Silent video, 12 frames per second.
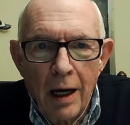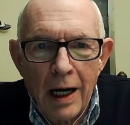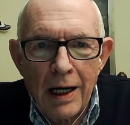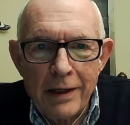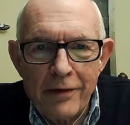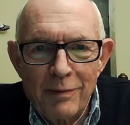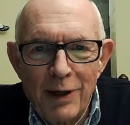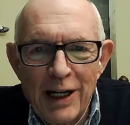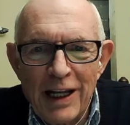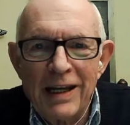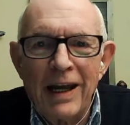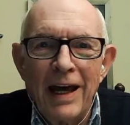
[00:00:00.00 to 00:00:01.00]
Hi
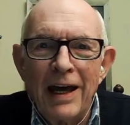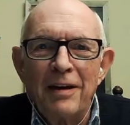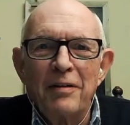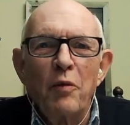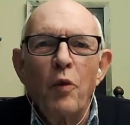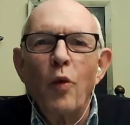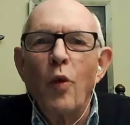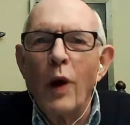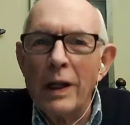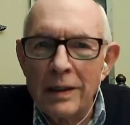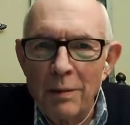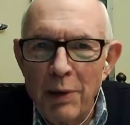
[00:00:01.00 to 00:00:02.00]
everybody, and
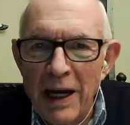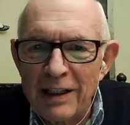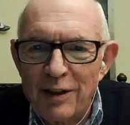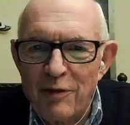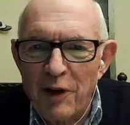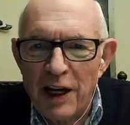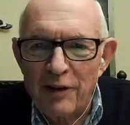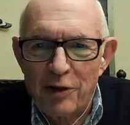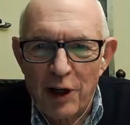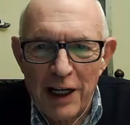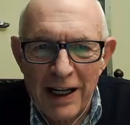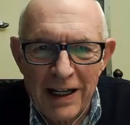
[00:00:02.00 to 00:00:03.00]
welcome back to FANG
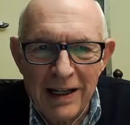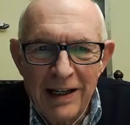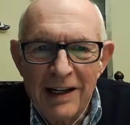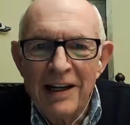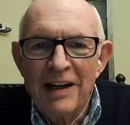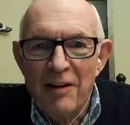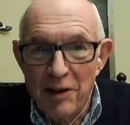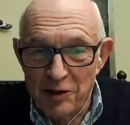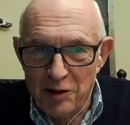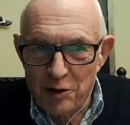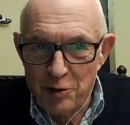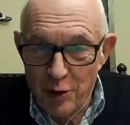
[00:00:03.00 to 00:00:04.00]
Friday.
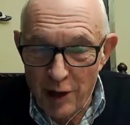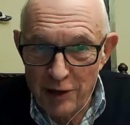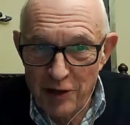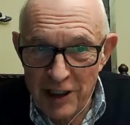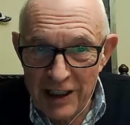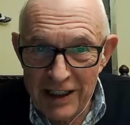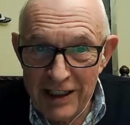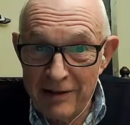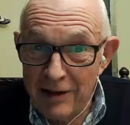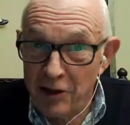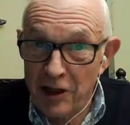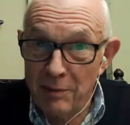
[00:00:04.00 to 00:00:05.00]
This is Ross Healy,
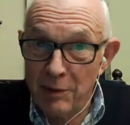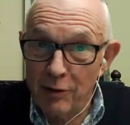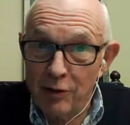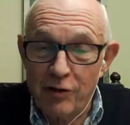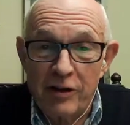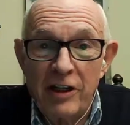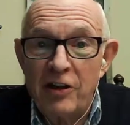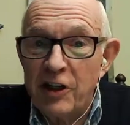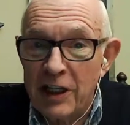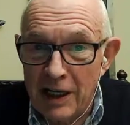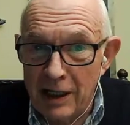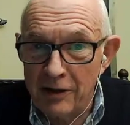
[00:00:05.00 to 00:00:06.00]
the chairman of
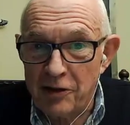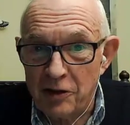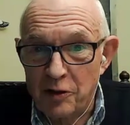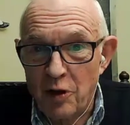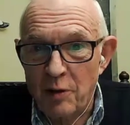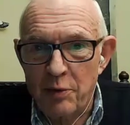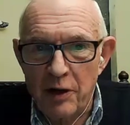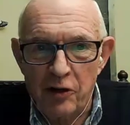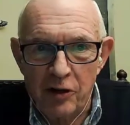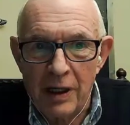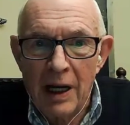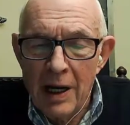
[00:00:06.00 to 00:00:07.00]
Strategic Analysis
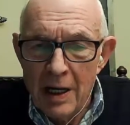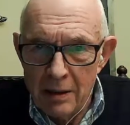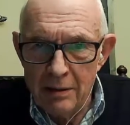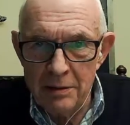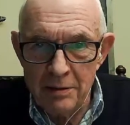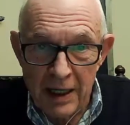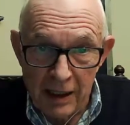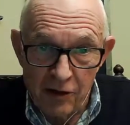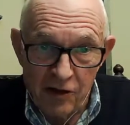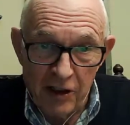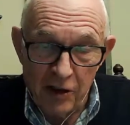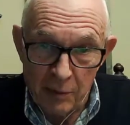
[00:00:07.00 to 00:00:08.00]
Corporation and a
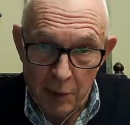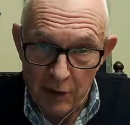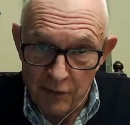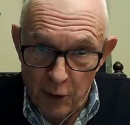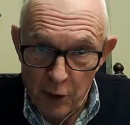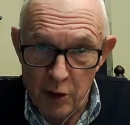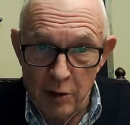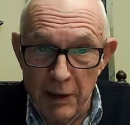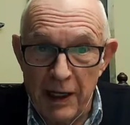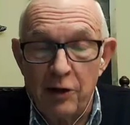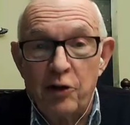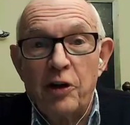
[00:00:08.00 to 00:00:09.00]
senior portfolio
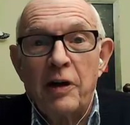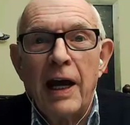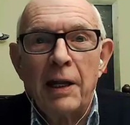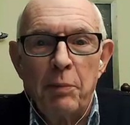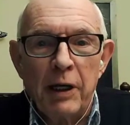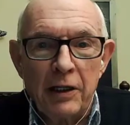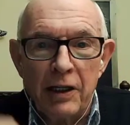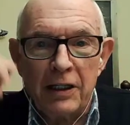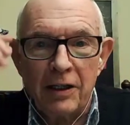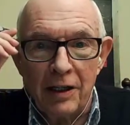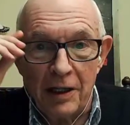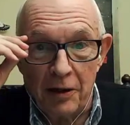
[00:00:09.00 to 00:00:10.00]
manager at
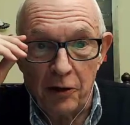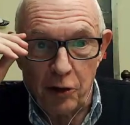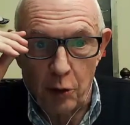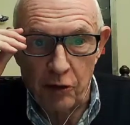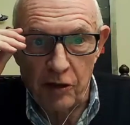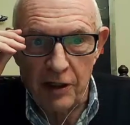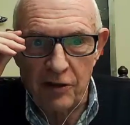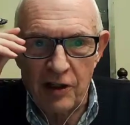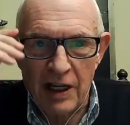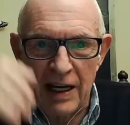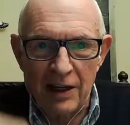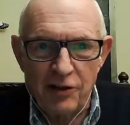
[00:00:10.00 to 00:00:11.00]
McNichol and Associates
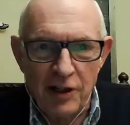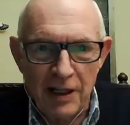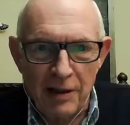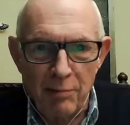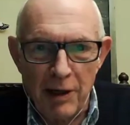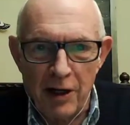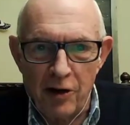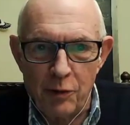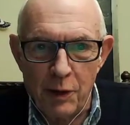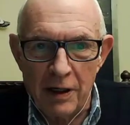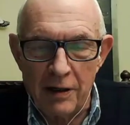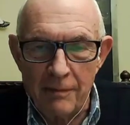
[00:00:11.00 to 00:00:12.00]
Asset
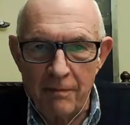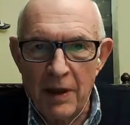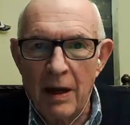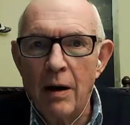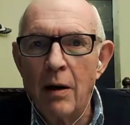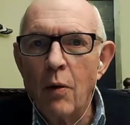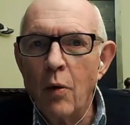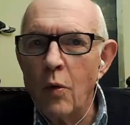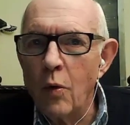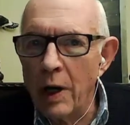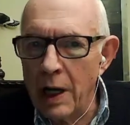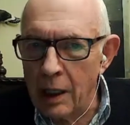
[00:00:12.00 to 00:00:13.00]
Management.
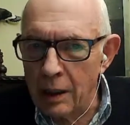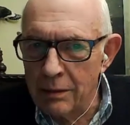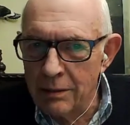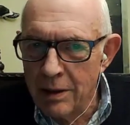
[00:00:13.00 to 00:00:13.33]
Well,